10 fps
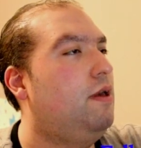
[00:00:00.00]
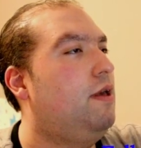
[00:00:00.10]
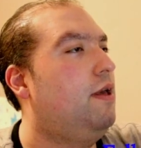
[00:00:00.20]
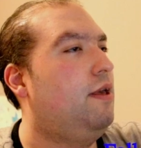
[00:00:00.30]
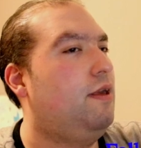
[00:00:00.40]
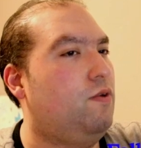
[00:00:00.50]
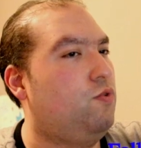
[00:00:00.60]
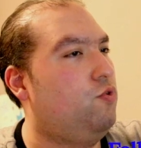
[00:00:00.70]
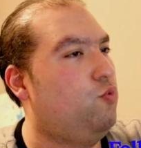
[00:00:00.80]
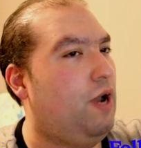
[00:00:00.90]
you
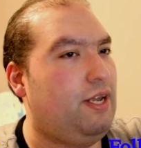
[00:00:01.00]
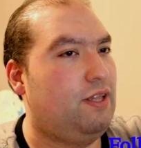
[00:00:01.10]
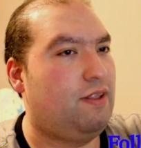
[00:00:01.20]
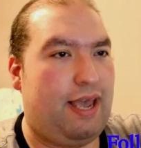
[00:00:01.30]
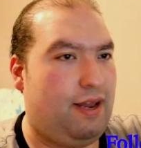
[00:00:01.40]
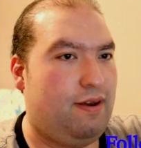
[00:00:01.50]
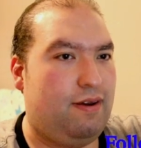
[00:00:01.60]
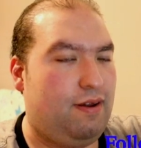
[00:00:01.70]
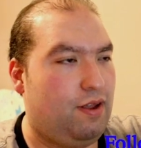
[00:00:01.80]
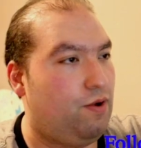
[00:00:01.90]
do any 10
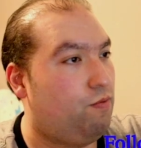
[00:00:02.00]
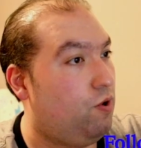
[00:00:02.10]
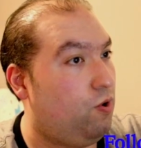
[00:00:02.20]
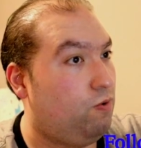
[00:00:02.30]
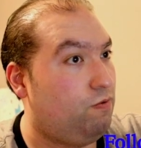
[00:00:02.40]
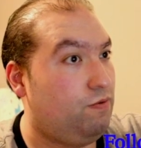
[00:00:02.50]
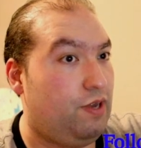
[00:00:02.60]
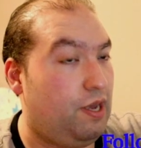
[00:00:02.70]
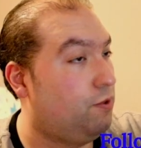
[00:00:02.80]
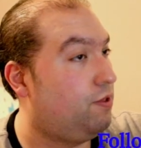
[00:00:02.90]
in a row, you're
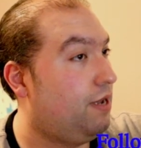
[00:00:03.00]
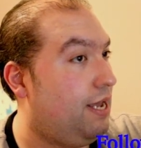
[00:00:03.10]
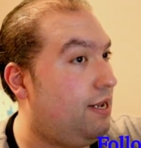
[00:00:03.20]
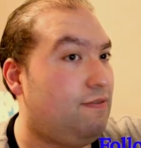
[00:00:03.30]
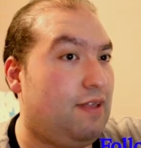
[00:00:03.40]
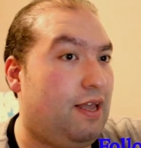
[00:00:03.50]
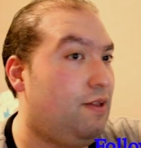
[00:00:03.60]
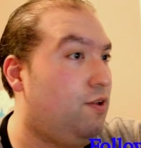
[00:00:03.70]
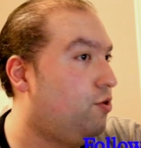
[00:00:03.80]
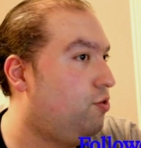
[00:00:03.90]
able to get it, then you
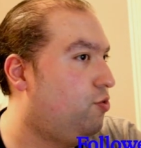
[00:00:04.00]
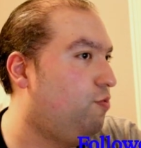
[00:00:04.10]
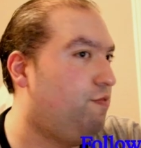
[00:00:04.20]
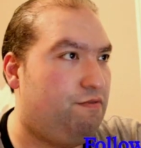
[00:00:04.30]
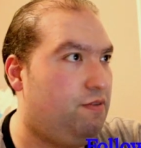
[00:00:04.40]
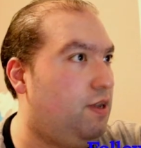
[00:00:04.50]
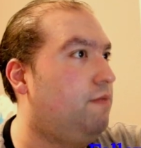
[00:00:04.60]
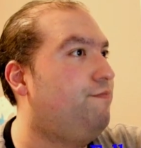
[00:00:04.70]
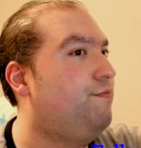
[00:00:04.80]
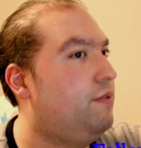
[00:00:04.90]
could do 15,
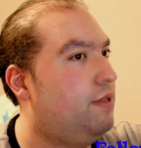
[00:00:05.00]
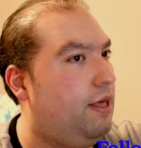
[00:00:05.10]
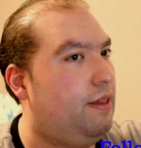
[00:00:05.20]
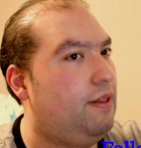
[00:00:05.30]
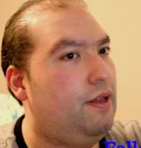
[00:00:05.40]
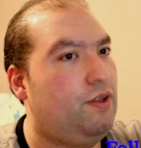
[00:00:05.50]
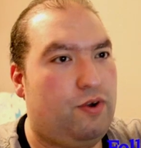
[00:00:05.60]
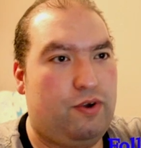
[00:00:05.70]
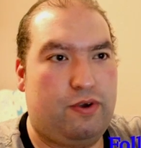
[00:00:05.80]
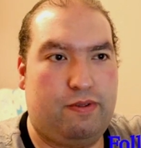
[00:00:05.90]
and then you
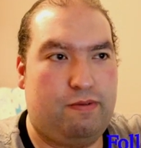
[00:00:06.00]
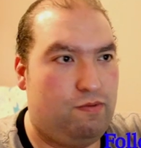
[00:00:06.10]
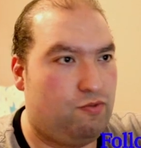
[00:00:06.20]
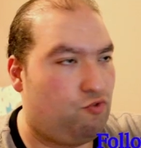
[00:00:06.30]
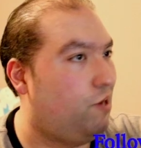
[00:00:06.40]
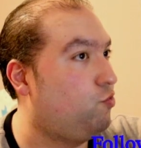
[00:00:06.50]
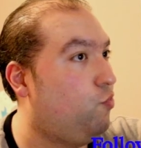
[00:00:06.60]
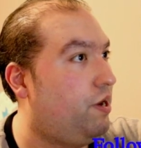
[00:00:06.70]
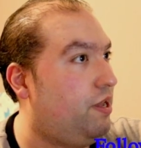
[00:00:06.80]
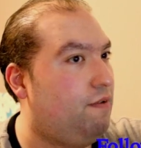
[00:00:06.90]
could try
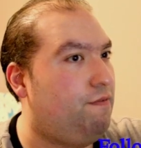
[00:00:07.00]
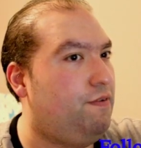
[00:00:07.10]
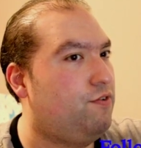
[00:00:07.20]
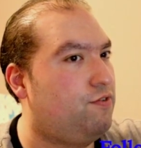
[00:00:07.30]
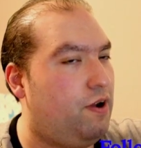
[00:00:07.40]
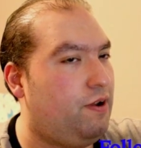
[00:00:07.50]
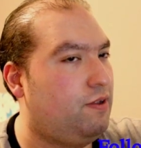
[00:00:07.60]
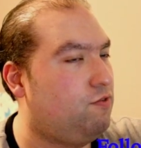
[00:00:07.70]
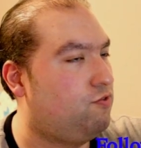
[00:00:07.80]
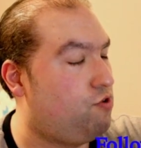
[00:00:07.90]
20. If you're starting to
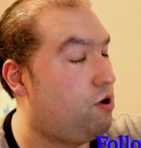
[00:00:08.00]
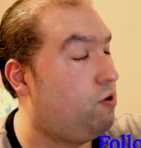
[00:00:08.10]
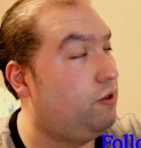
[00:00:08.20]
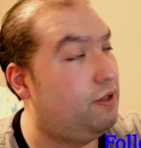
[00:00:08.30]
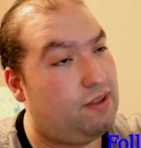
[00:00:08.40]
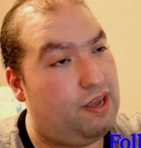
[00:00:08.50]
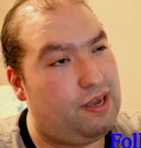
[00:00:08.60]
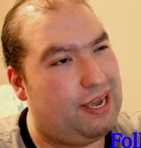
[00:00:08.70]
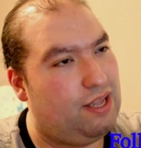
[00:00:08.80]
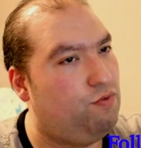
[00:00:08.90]
struggle, let's say you
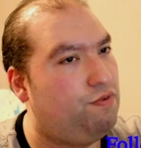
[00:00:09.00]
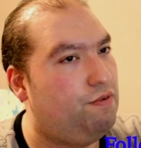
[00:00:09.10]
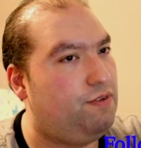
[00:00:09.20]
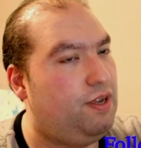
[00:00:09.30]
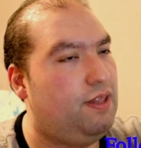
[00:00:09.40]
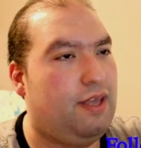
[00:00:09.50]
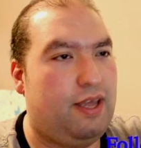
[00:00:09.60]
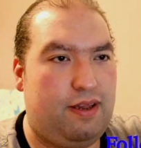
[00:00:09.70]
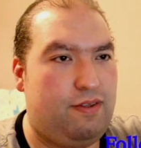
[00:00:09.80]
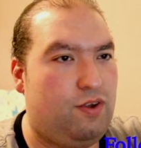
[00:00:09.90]
can't do 15,
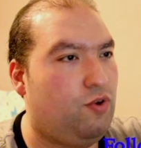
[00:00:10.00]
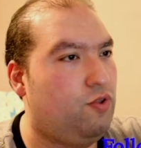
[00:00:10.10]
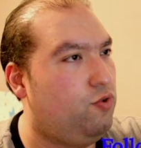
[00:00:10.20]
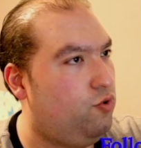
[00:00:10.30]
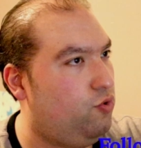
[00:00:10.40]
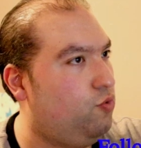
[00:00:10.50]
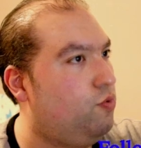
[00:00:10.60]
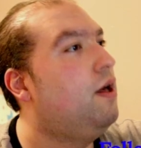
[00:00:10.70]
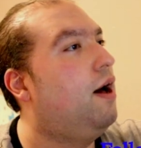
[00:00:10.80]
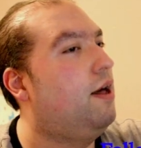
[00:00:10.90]
then you could do
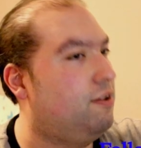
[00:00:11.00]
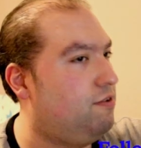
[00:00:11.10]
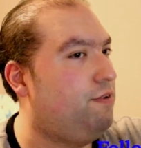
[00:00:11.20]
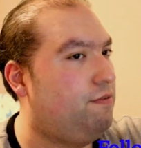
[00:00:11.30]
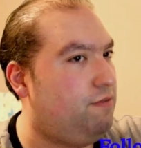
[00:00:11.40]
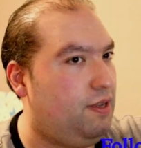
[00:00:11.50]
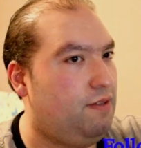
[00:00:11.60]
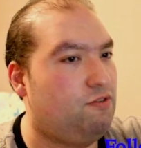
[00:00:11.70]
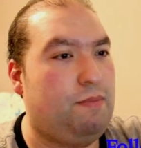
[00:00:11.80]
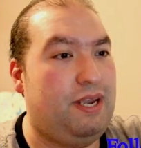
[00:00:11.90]
another 15. So
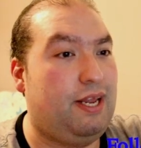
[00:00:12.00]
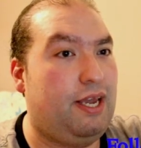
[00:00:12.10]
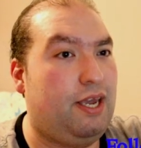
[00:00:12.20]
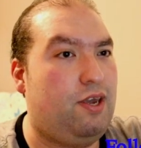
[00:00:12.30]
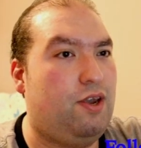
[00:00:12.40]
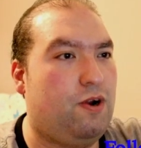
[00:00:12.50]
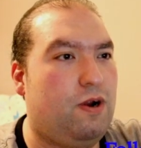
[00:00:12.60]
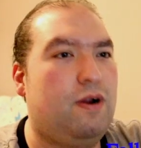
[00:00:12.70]
meaning here,